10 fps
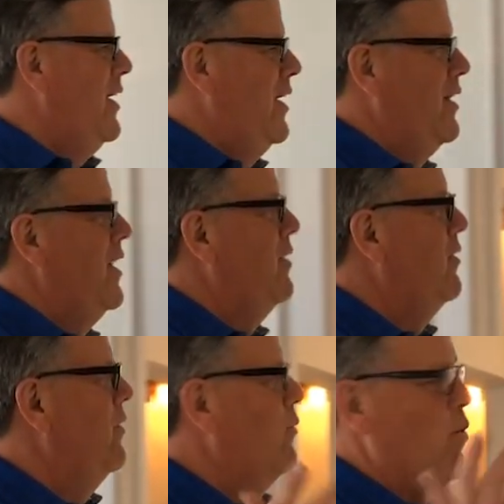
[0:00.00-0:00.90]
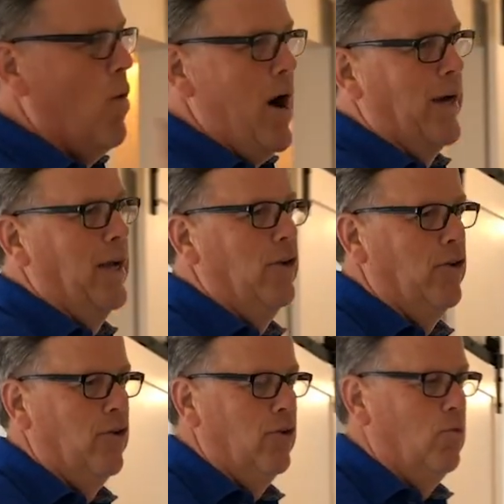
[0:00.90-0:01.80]
And then we walk
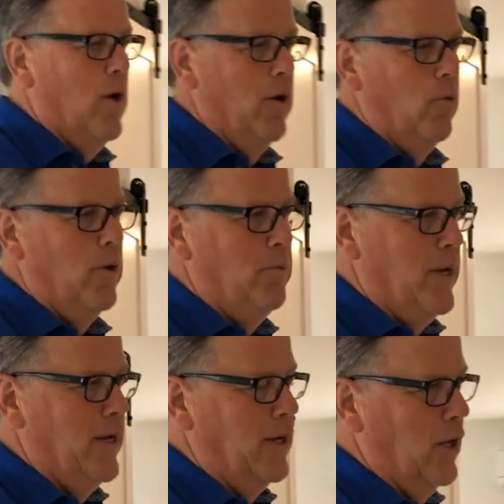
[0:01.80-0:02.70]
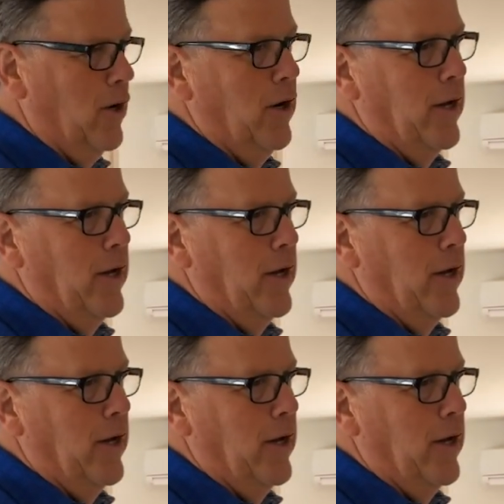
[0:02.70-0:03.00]
into what would be clearly